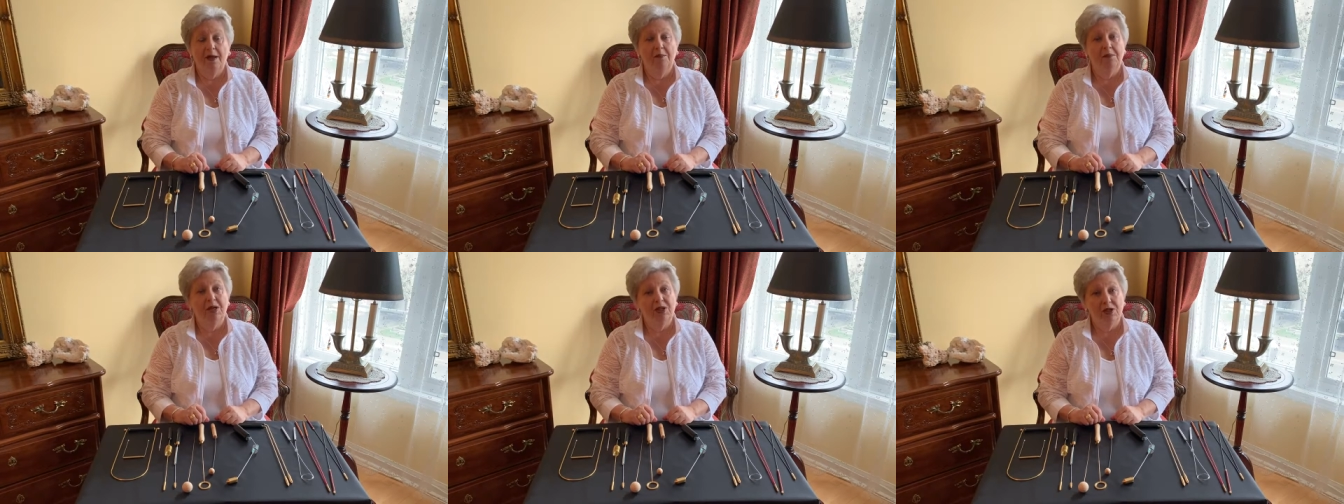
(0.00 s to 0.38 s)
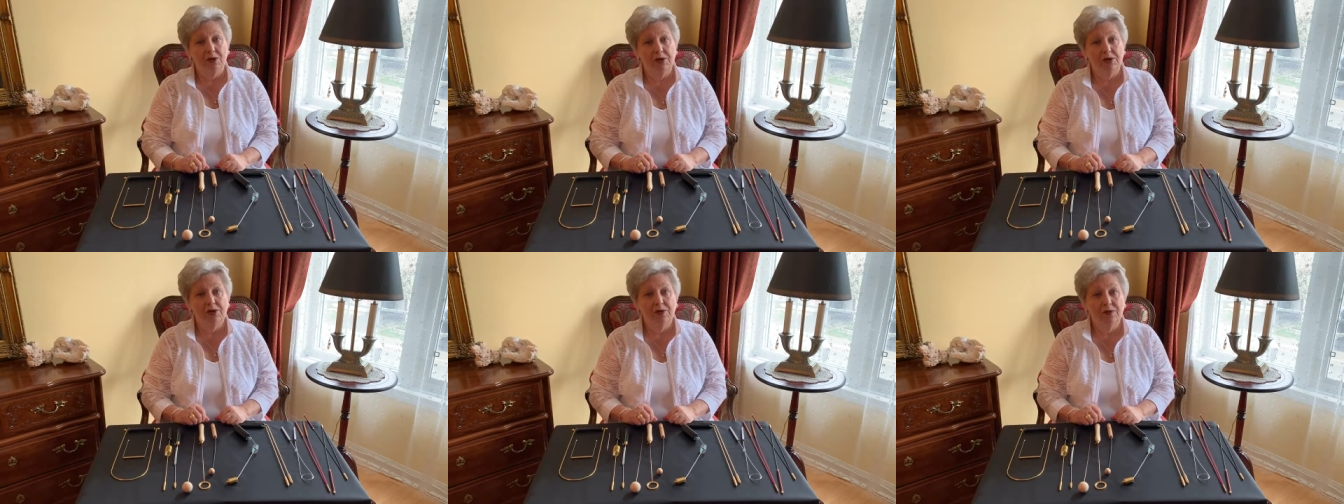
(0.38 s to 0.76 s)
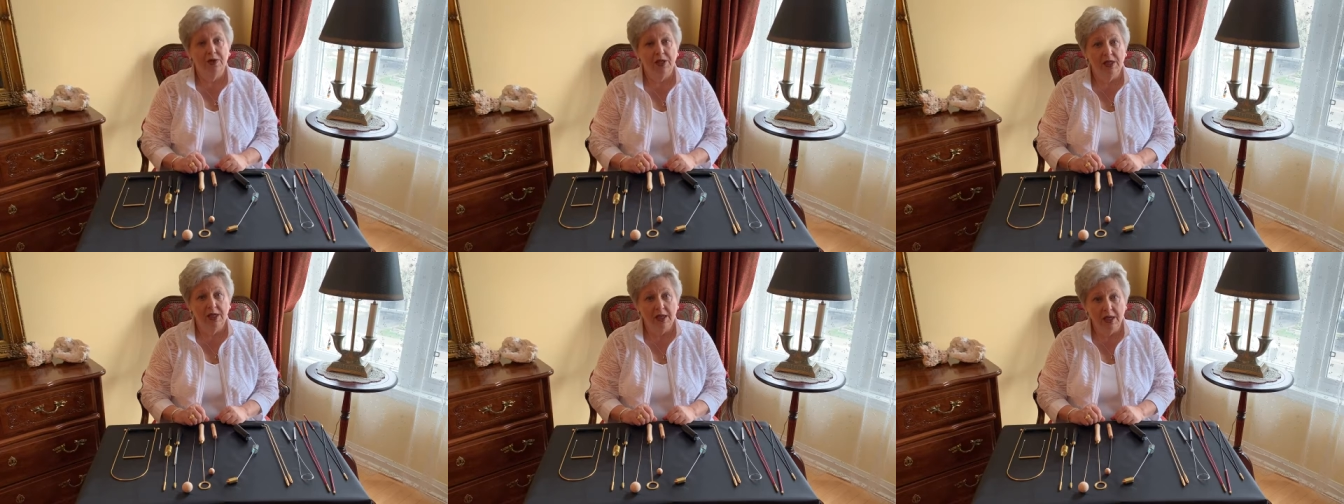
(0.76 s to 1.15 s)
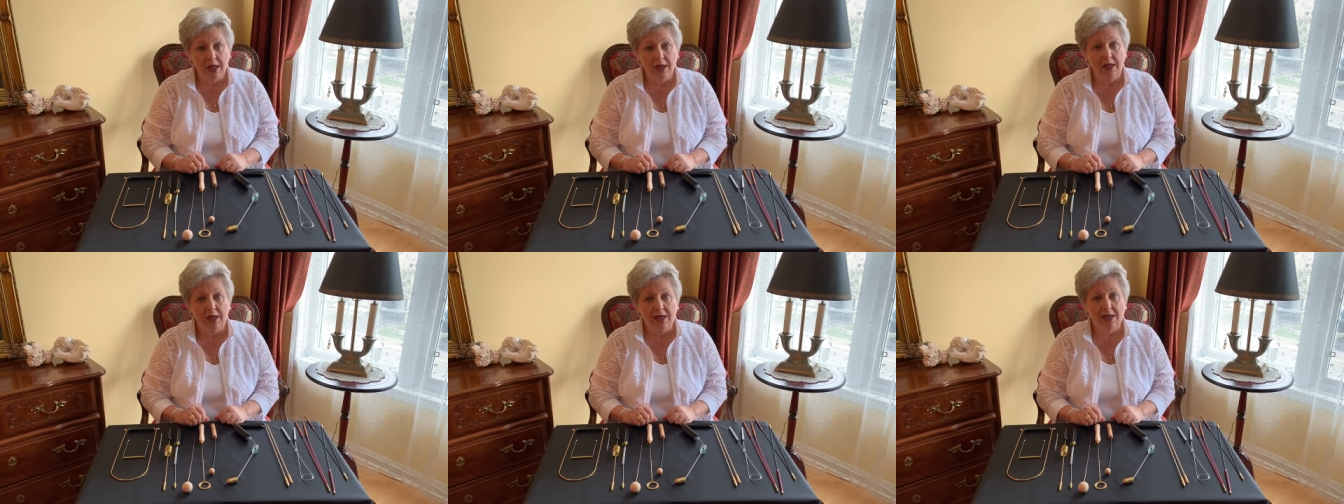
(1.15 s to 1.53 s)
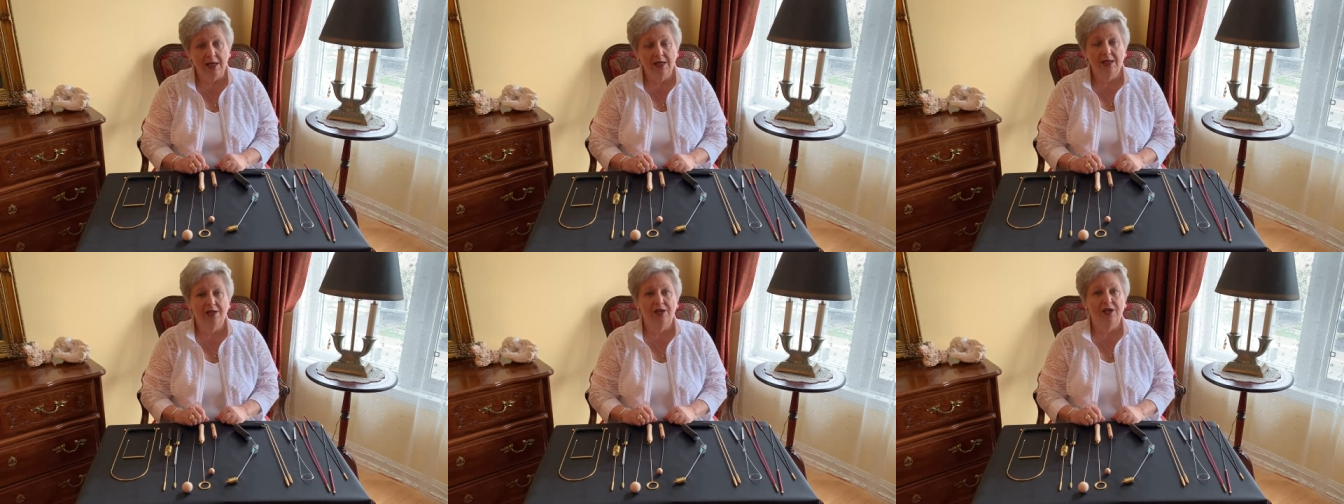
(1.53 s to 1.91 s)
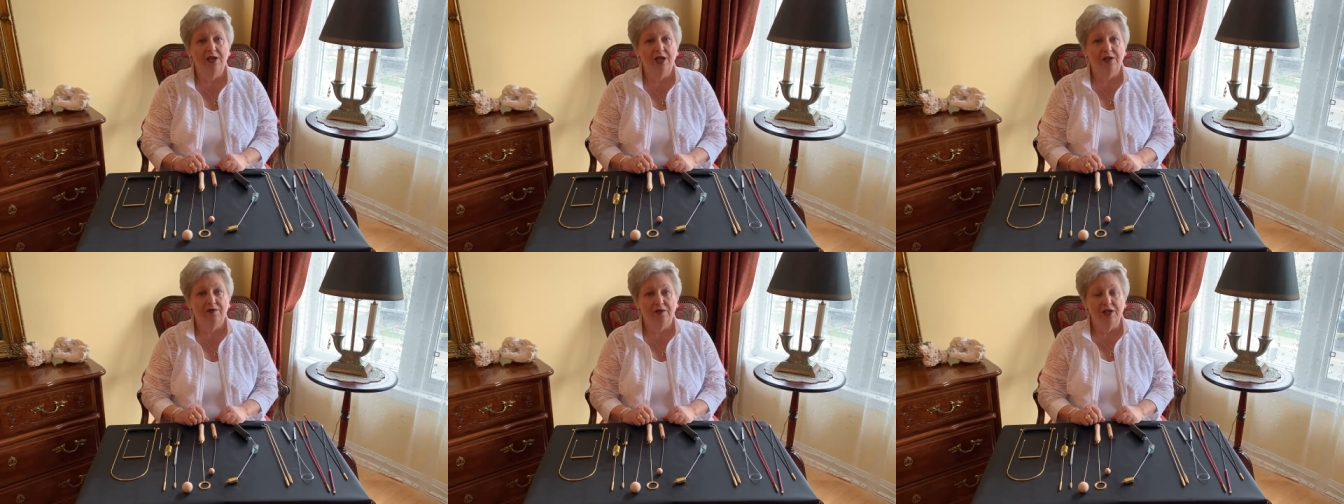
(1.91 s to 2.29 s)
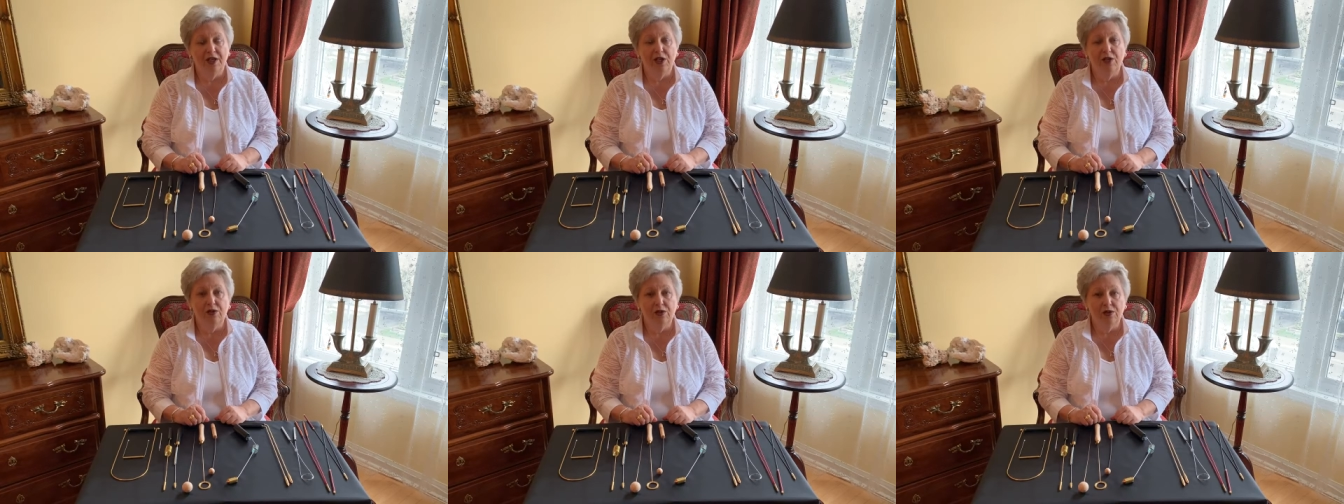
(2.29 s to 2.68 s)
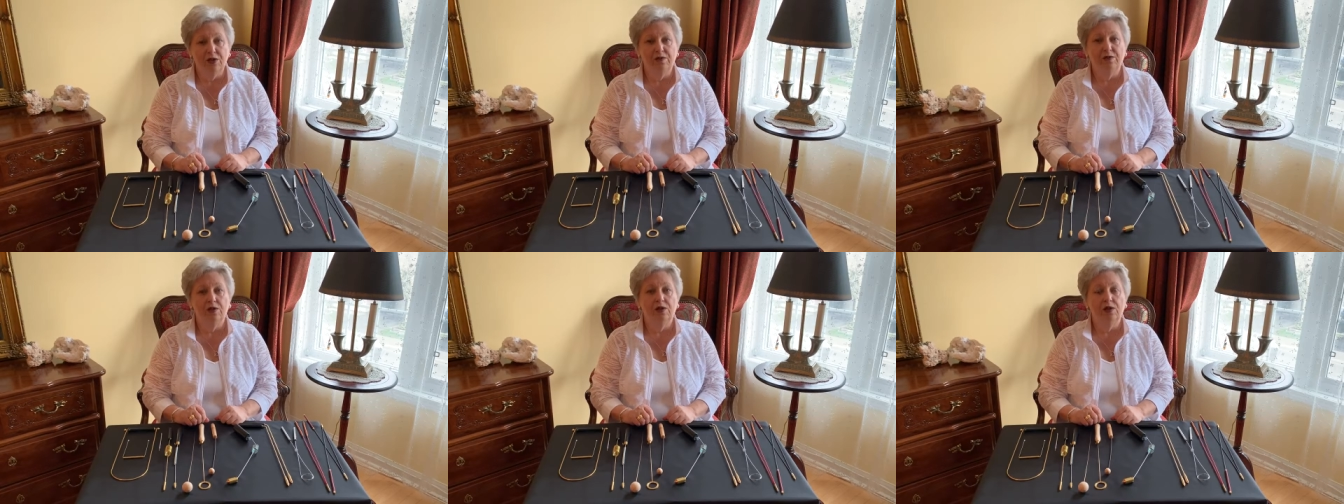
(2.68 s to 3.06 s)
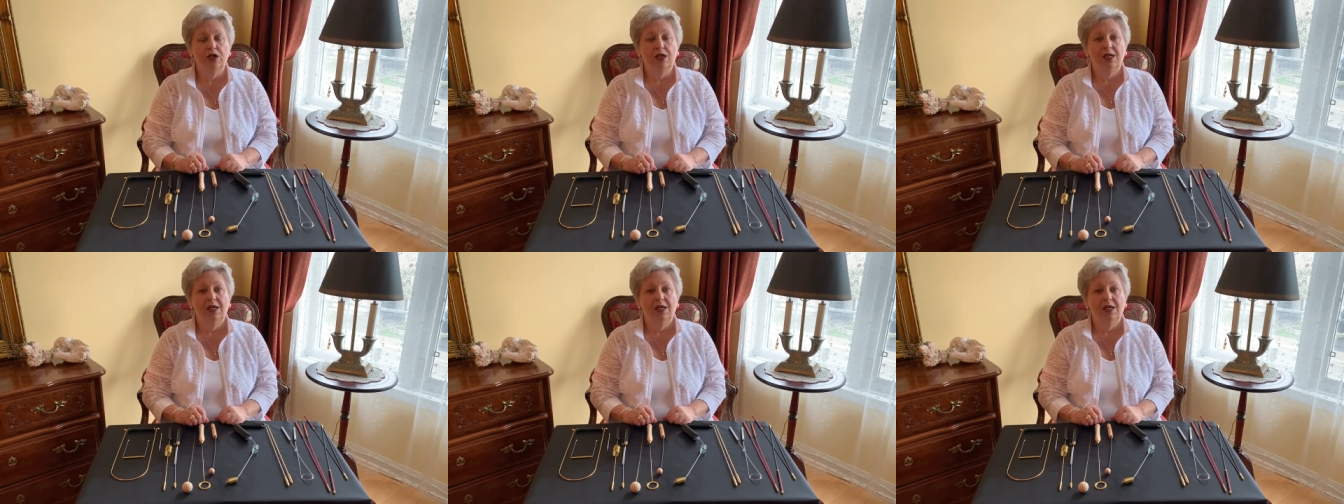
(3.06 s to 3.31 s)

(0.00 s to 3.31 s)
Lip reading: But also in healing, they are very useful